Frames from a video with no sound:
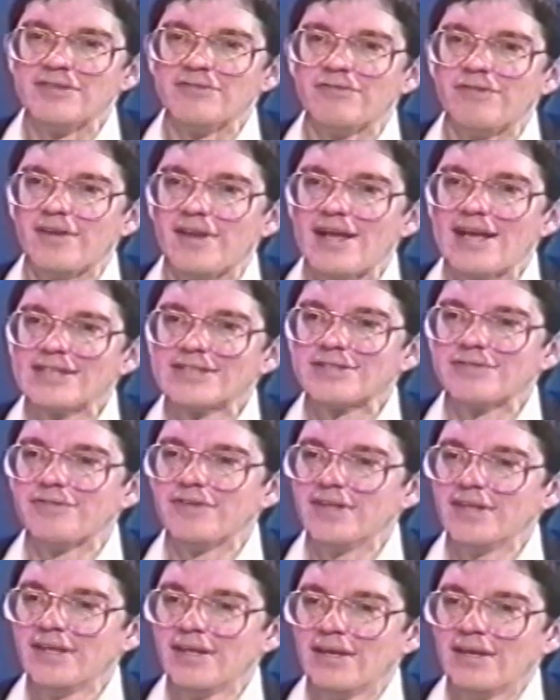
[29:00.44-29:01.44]
in
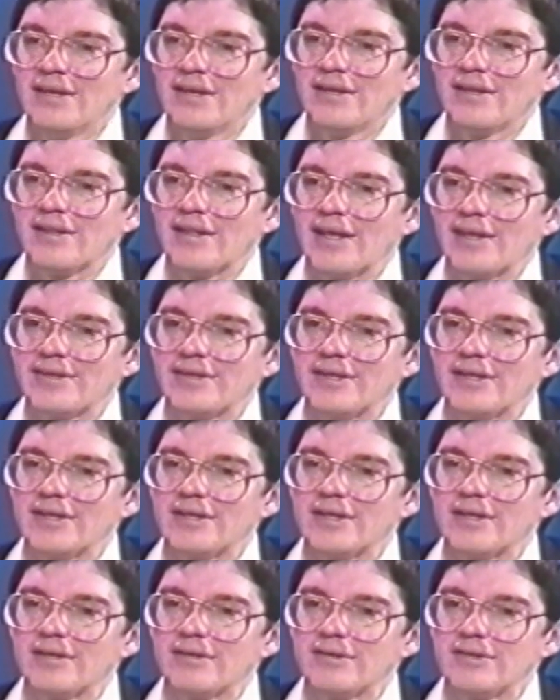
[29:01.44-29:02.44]
philosophy
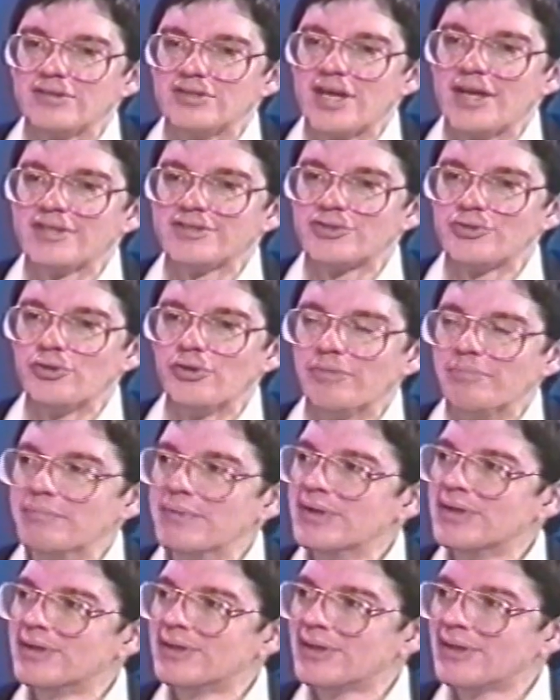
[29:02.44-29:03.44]
that John Stuart
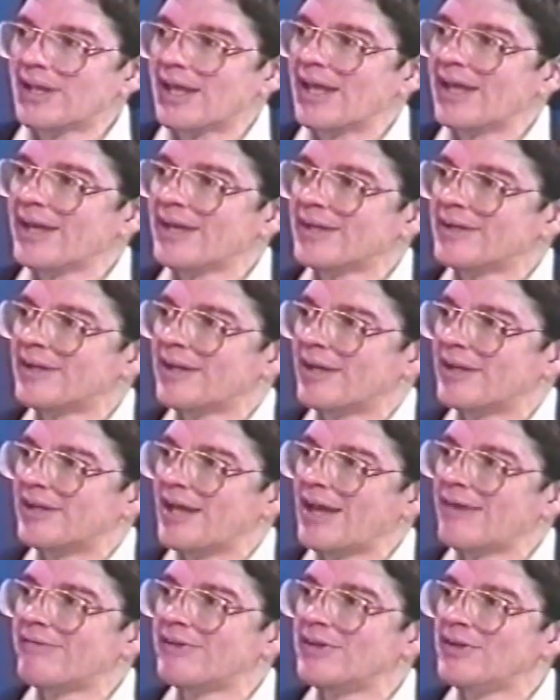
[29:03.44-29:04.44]
Mill and
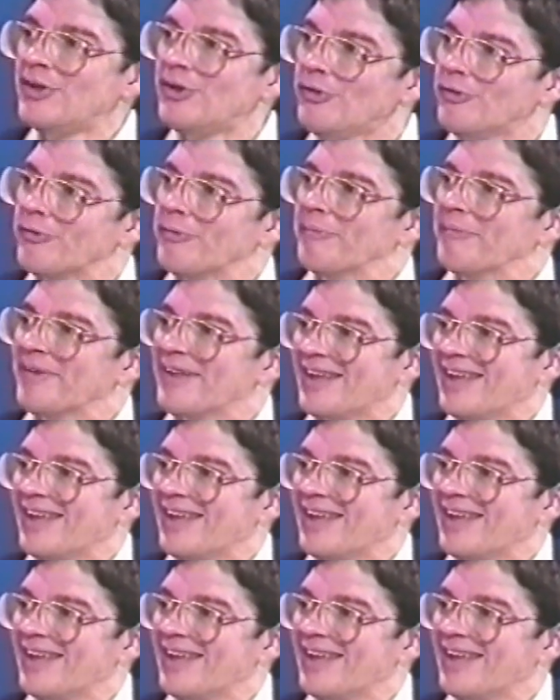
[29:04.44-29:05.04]
David Hume